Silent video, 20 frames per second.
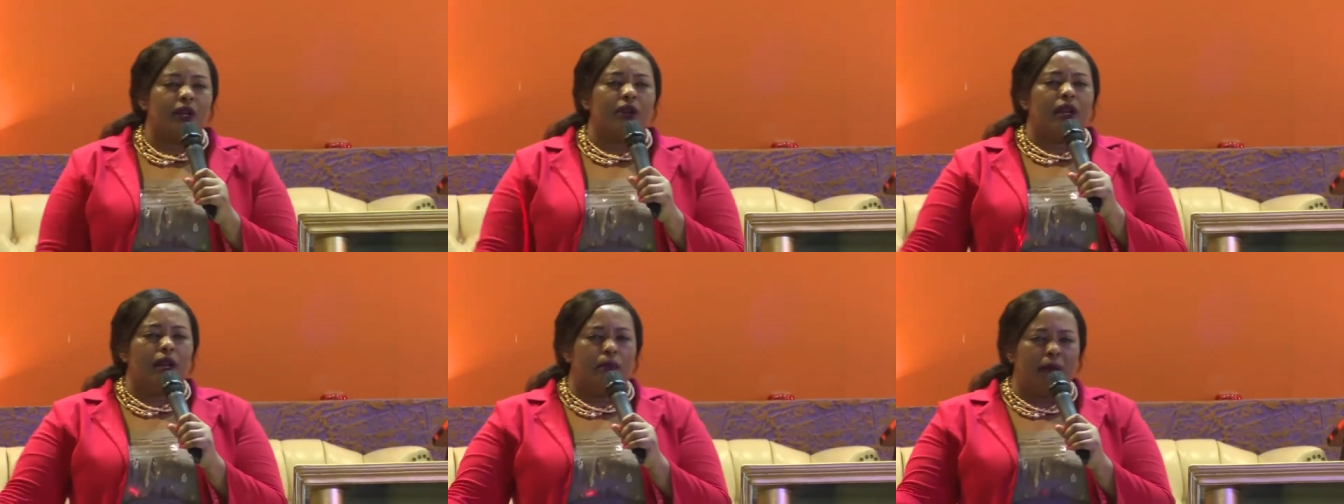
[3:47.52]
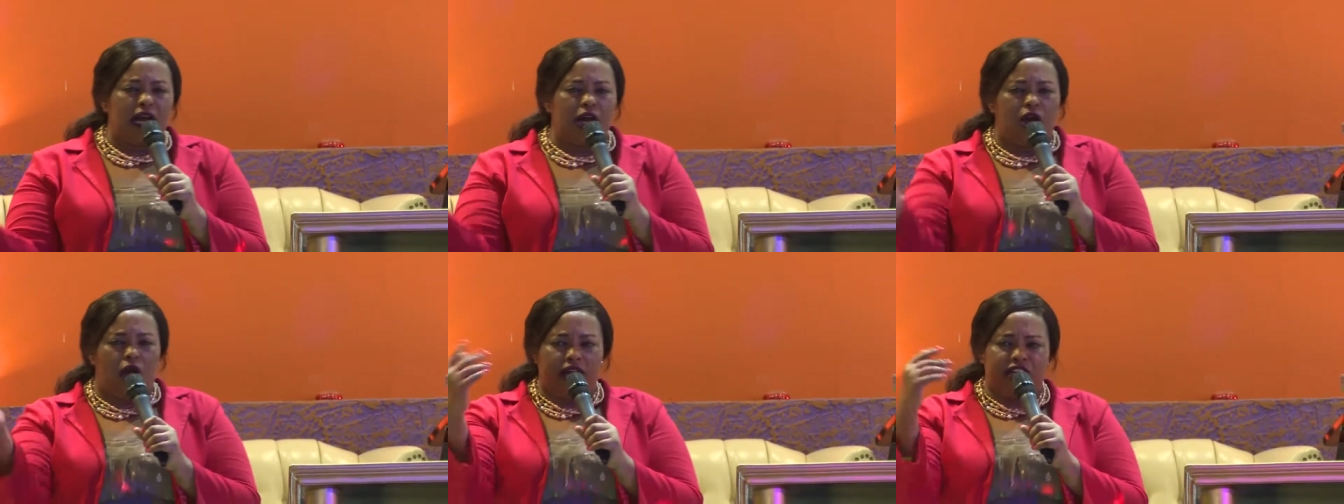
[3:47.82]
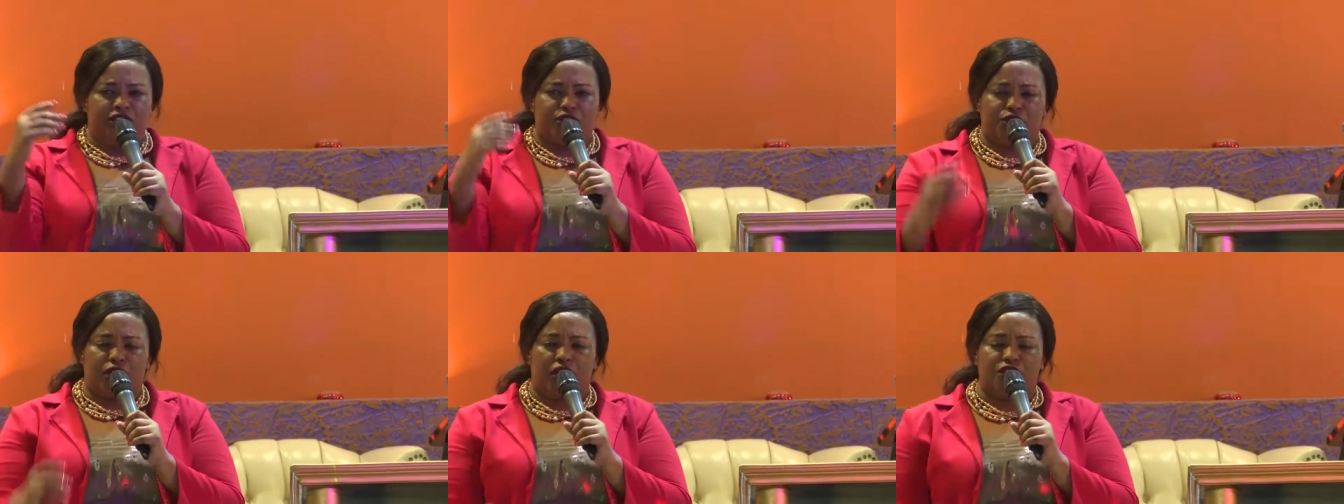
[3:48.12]
your neighbor, God
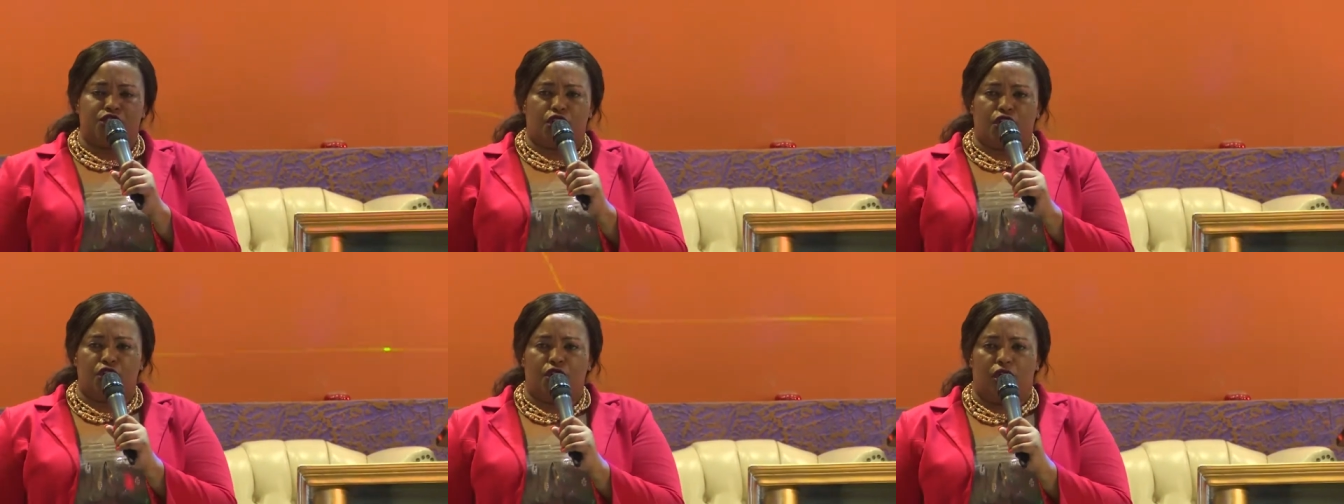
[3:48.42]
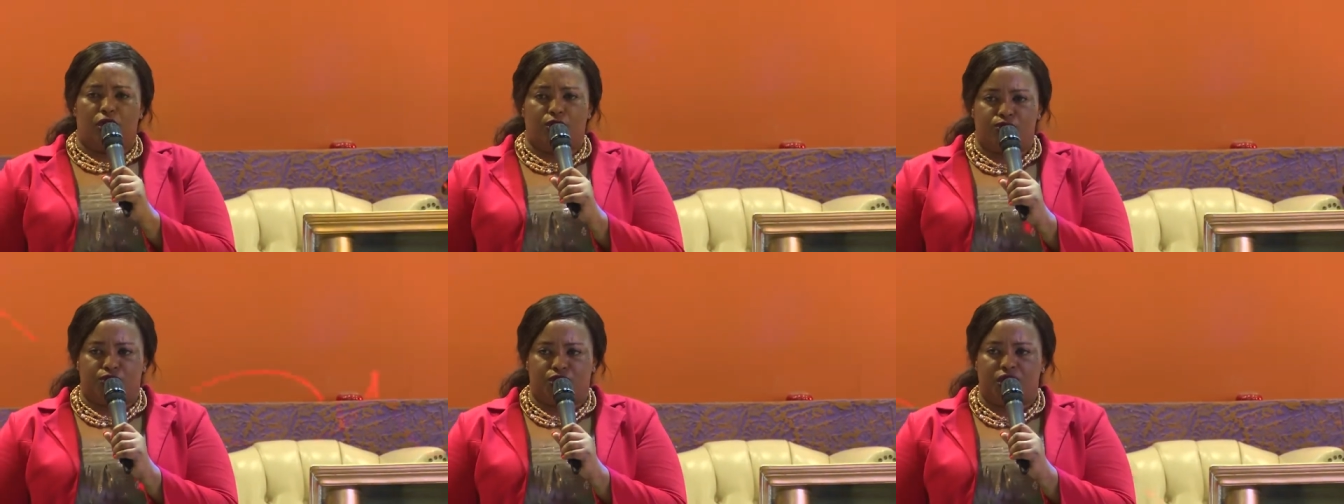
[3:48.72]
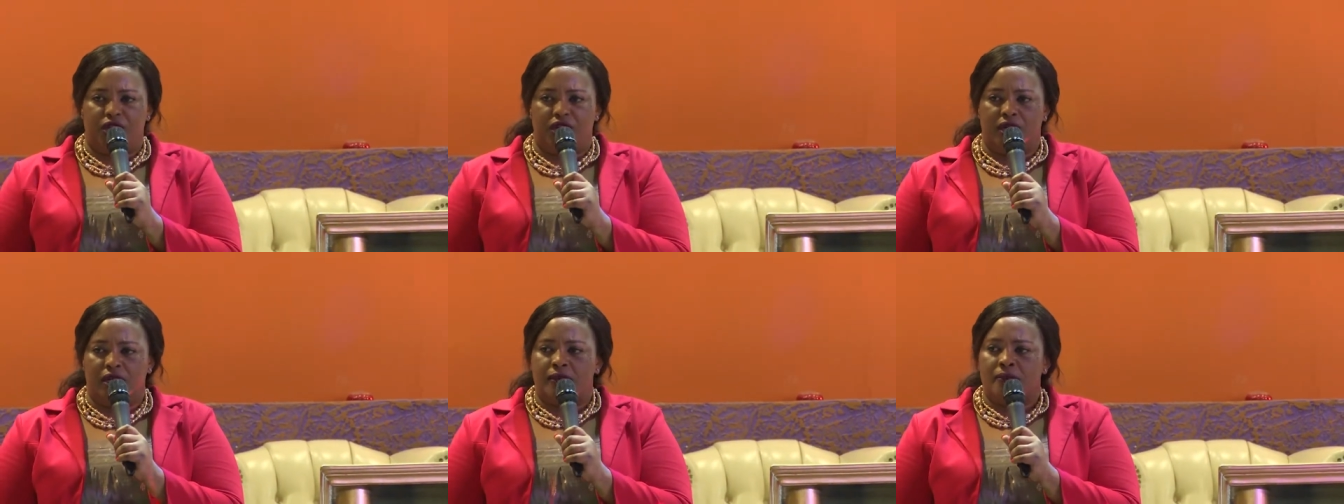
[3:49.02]
is changing your
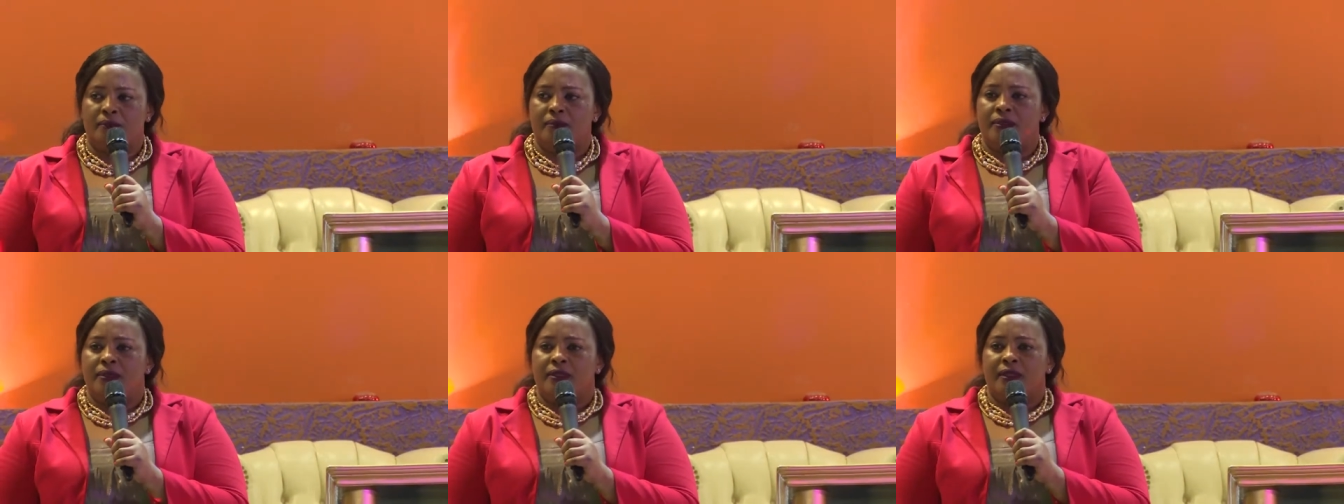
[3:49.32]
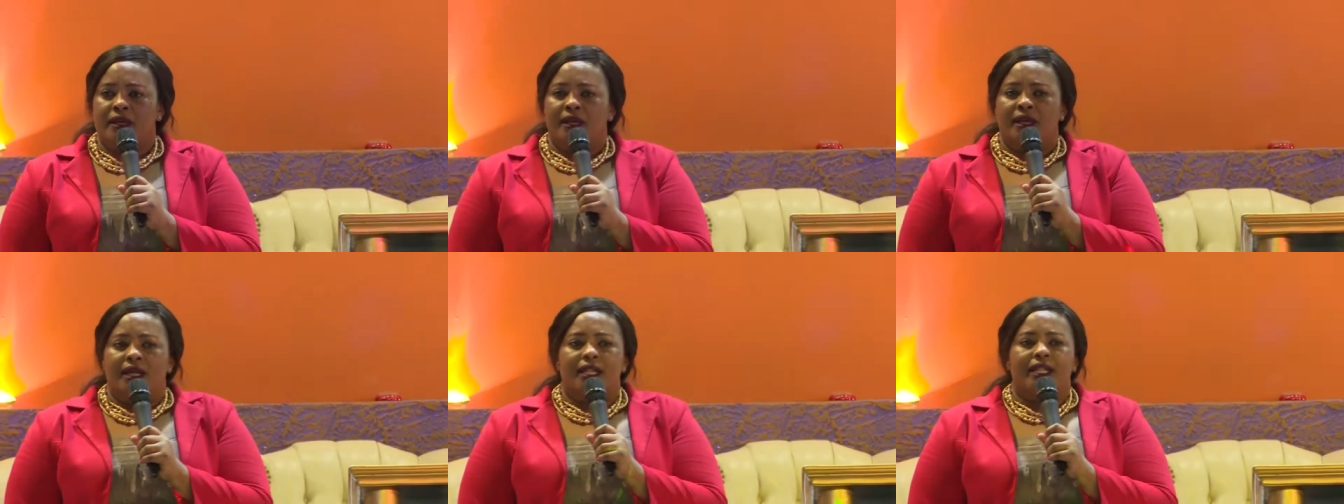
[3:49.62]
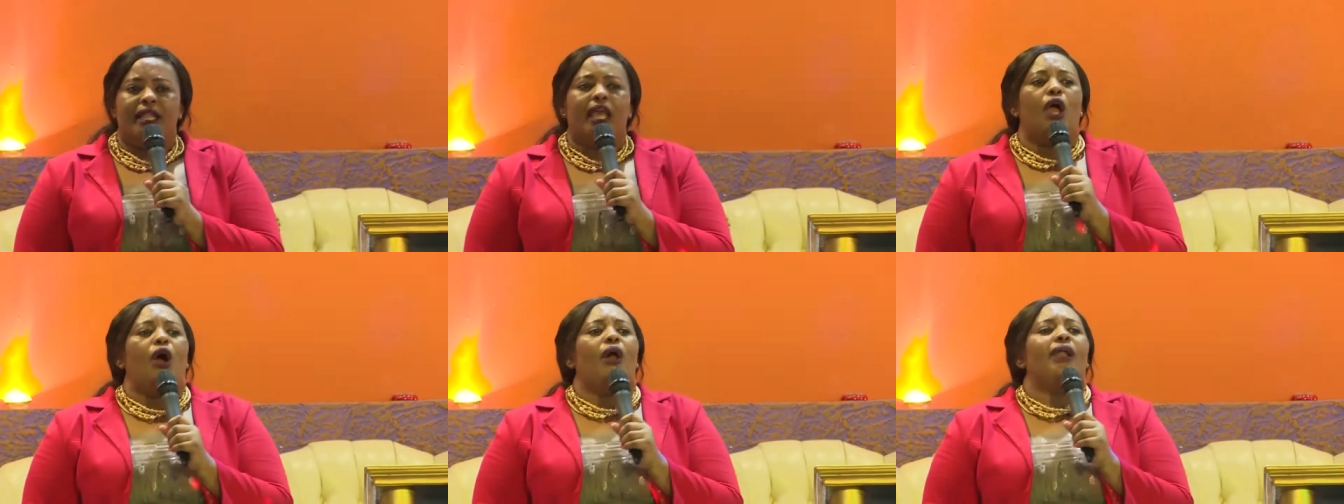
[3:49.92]
routine.
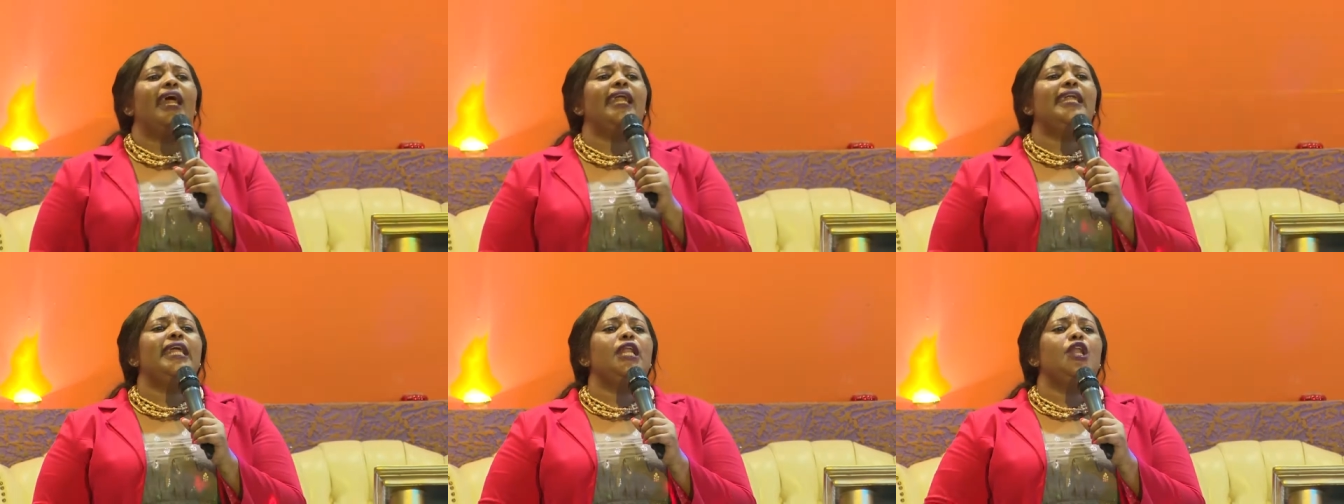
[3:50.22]
They already